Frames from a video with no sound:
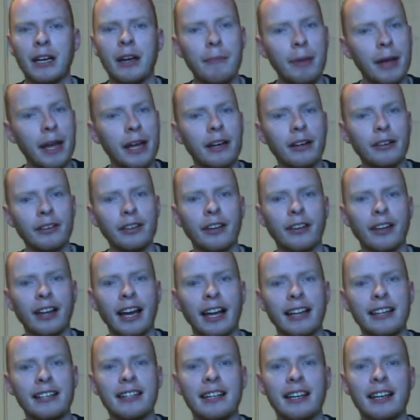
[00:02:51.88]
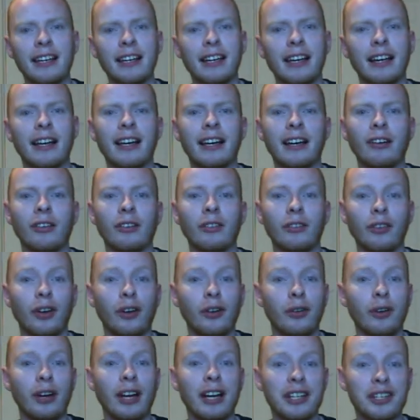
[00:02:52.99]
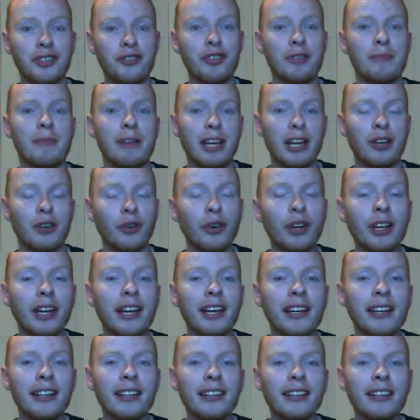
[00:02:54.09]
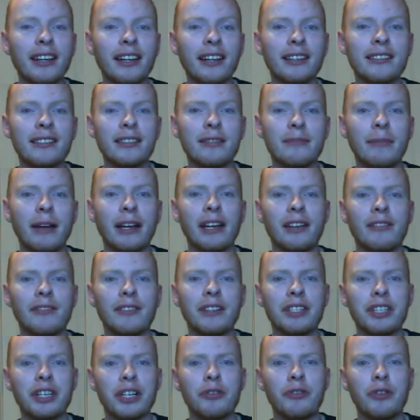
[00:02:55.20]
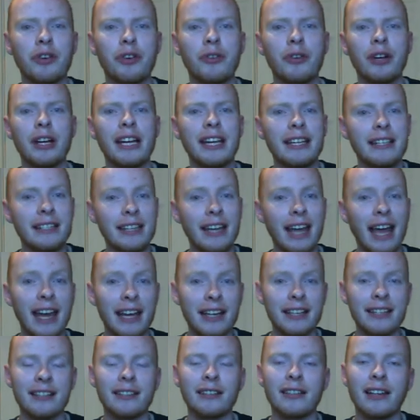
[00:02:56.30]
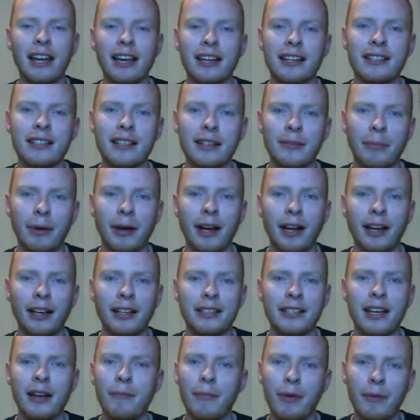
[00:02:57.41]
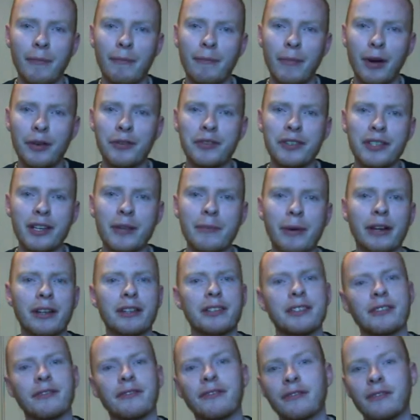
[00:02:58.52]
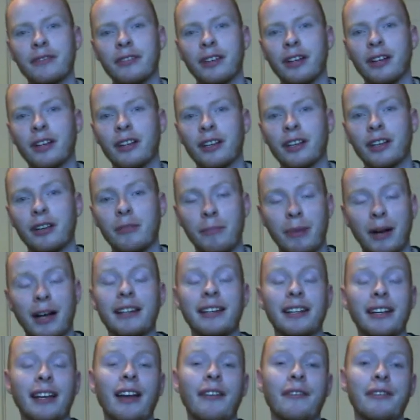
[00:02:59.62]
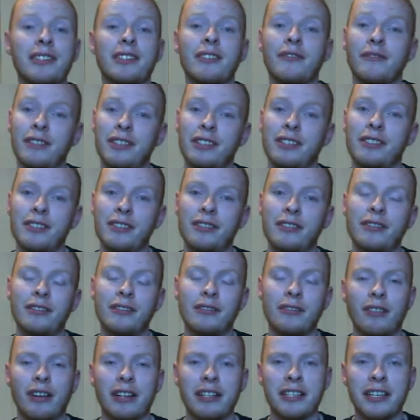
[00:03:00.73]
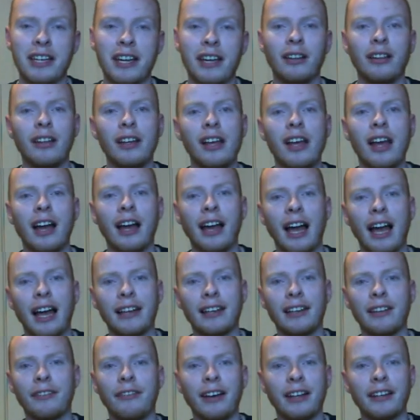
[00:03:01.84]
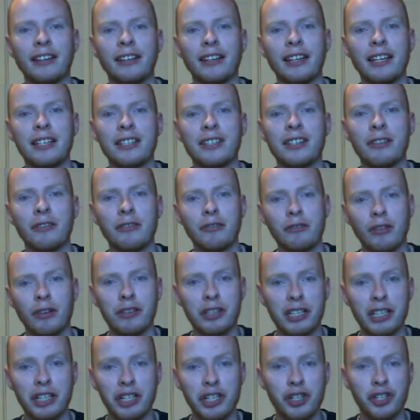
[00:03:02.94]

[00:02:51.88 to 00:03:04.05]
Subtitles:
Pin, on the other hand, although extremely annoying to many of his crew, is an excellent pilot, but mostly because of the combined efforts of his great skill and the fact that he's so grossly